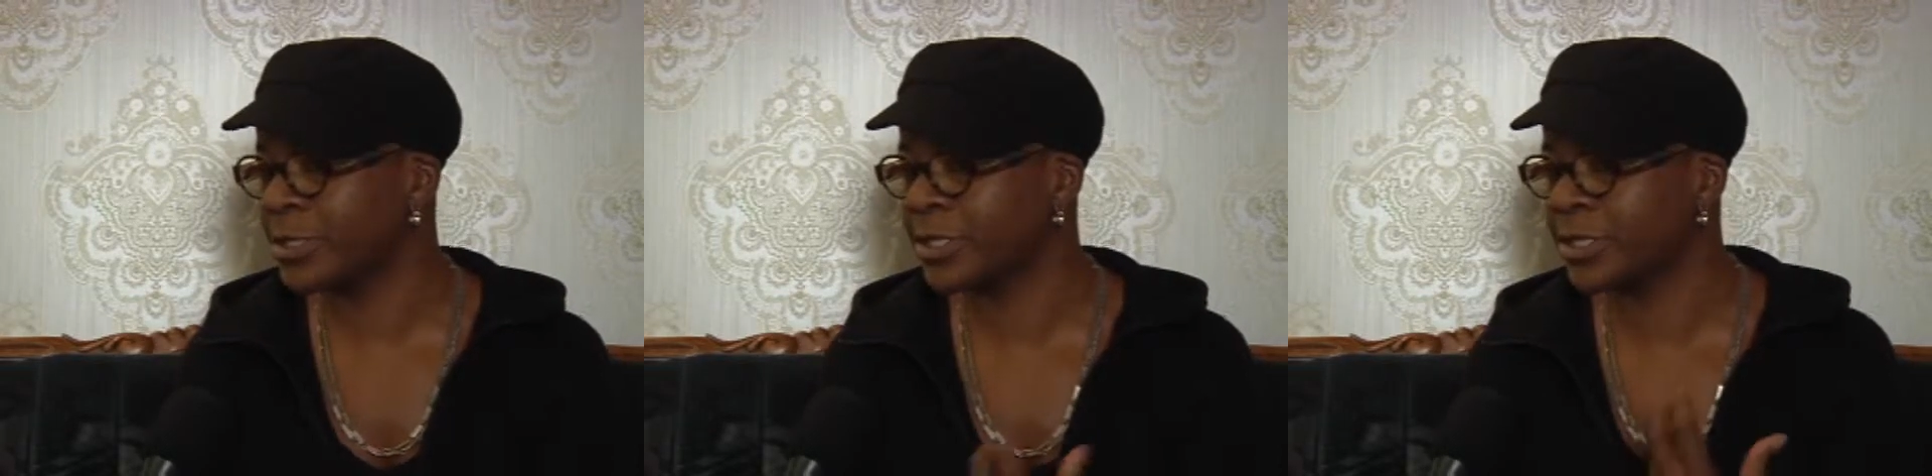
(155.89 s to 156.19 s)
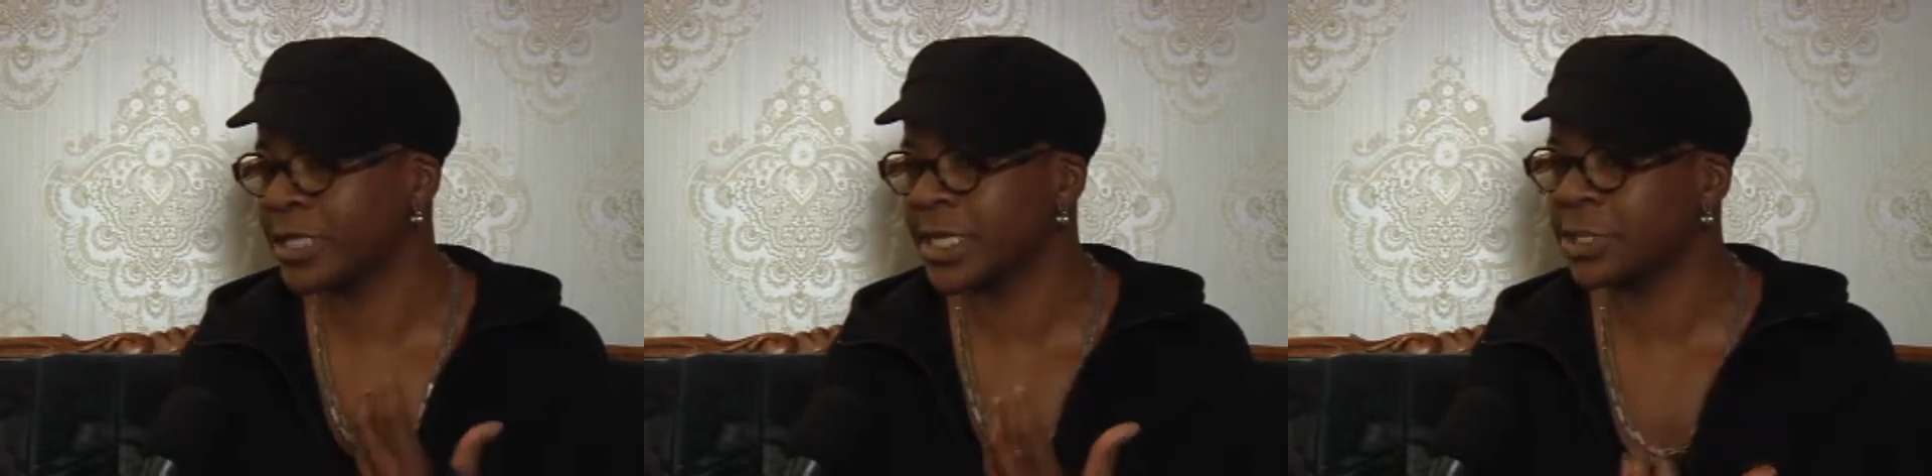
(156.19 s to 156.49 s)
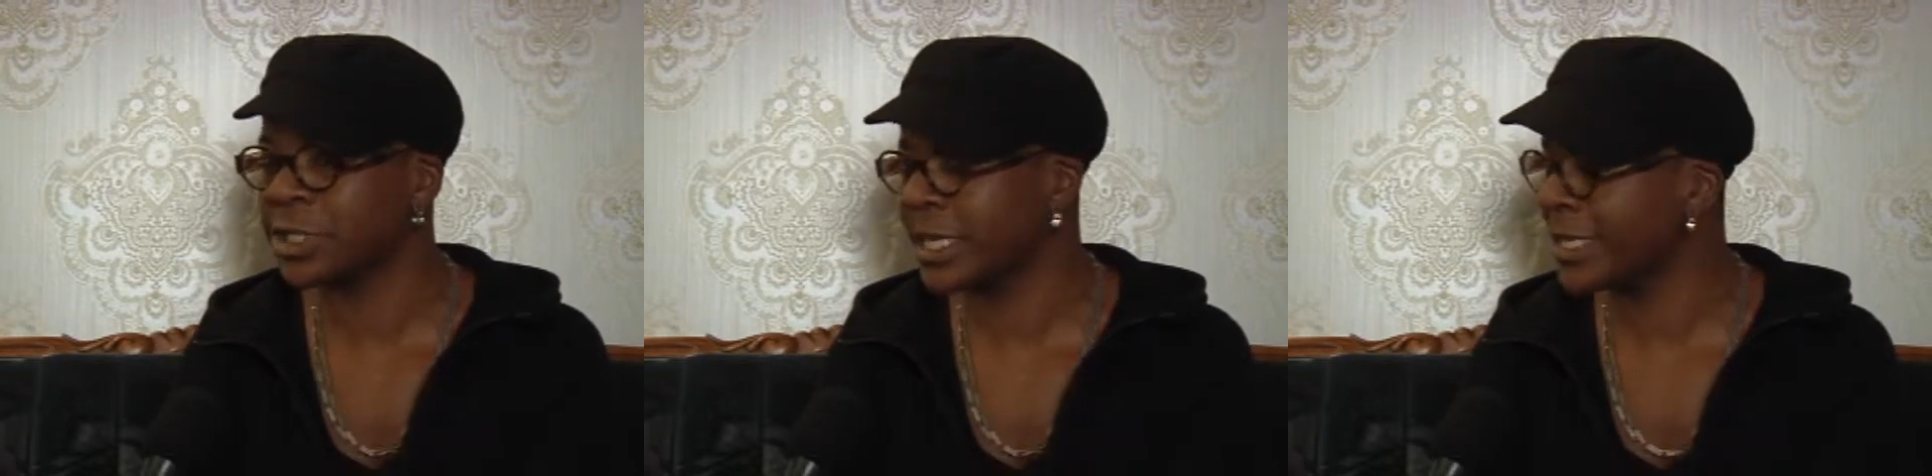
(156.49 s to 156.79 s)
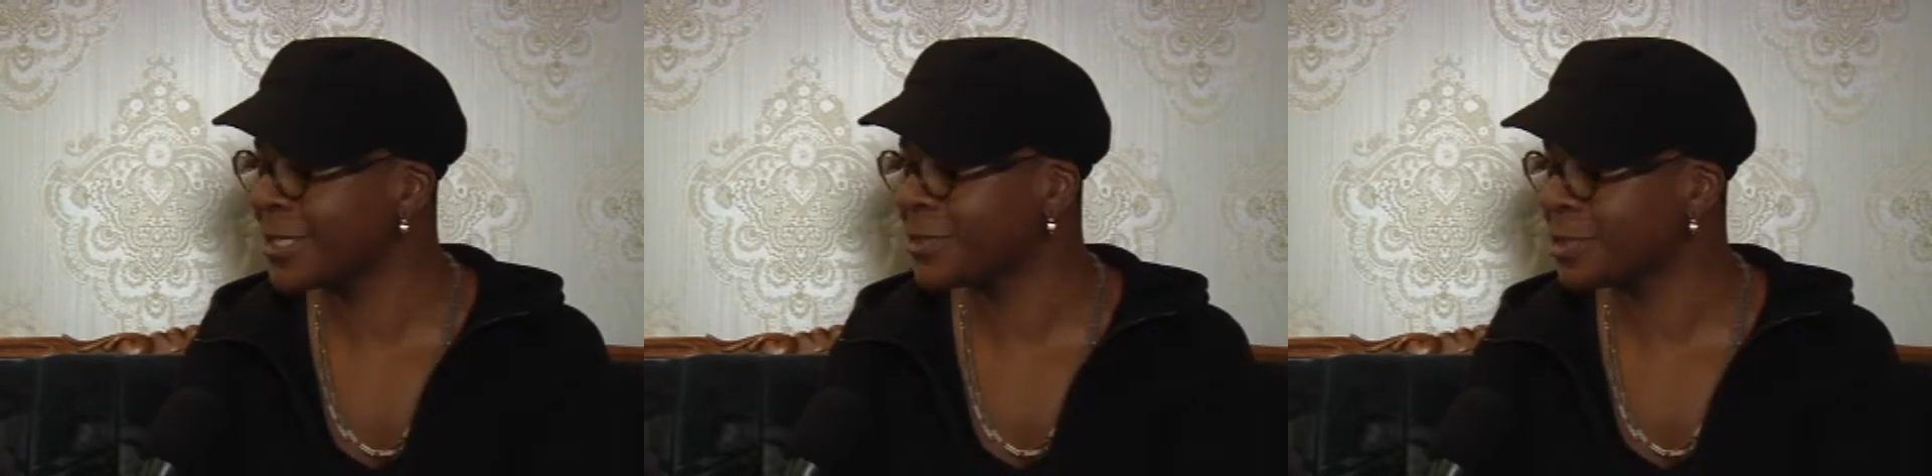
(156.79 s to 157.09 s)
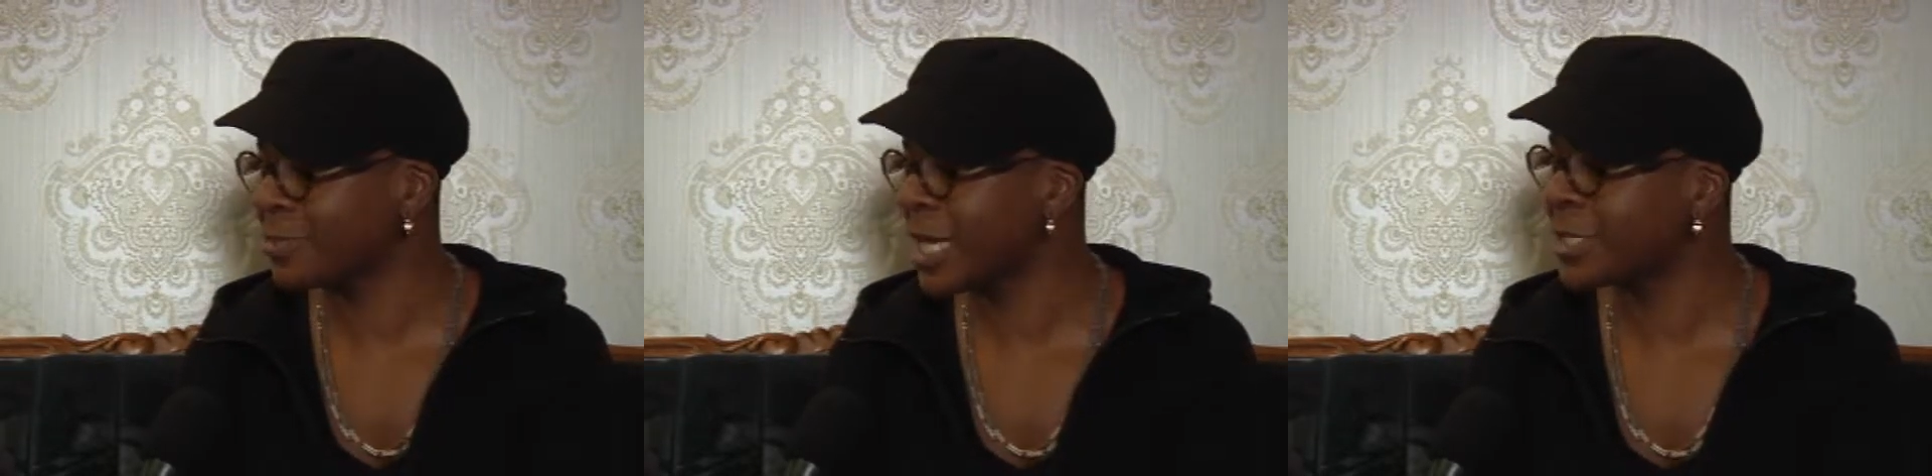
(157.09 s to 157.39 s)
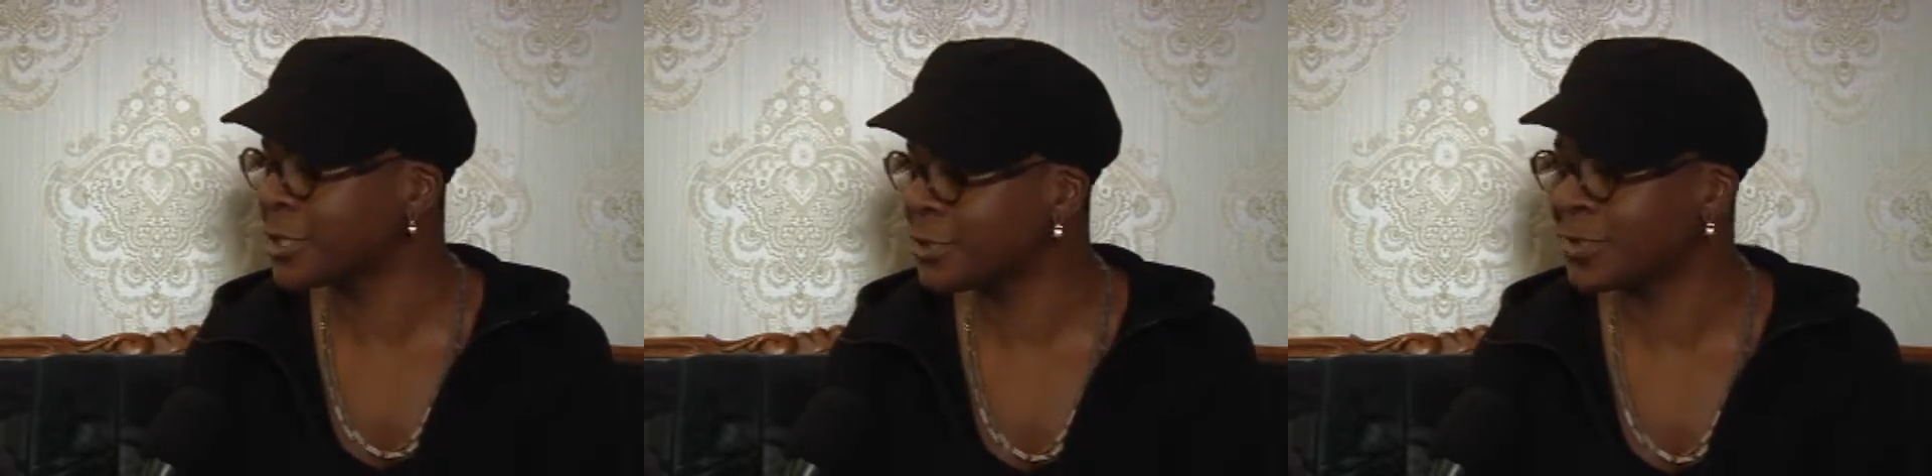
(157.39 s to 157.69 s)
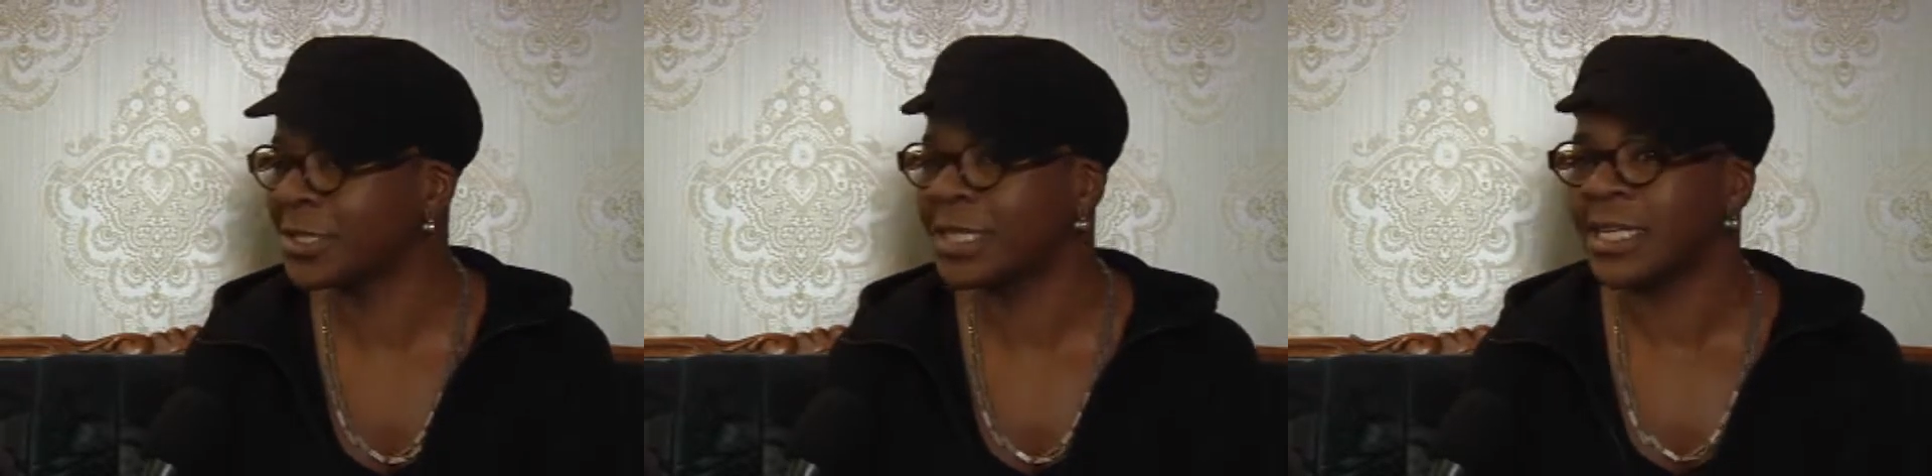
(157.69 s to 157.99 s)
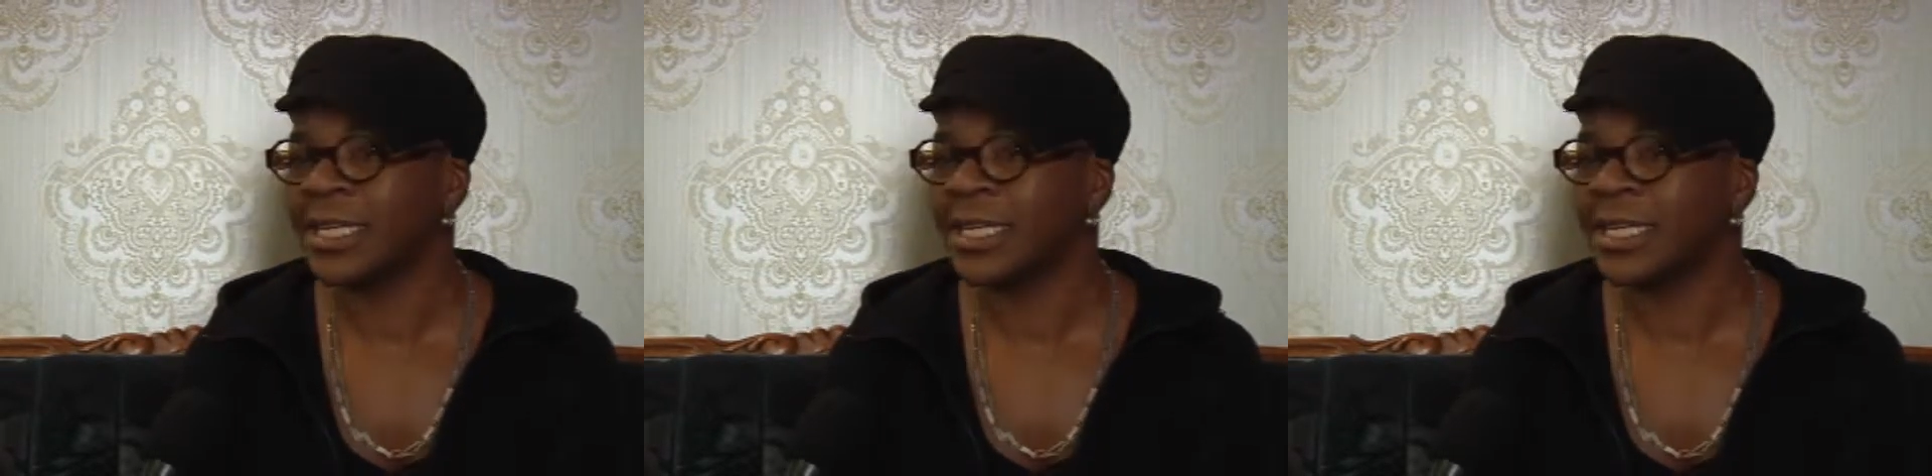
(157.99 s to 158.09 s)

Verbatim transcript: but just the exchange was magical.